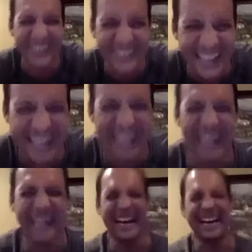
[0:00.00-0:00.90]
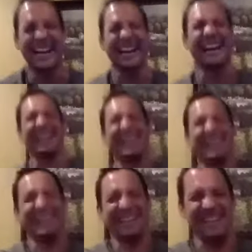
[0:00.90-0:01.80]
it's
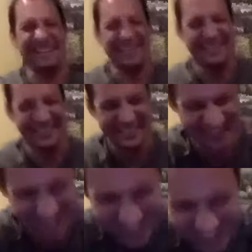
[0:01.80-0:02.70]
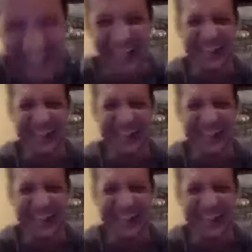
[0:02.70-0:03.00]
probably a stronger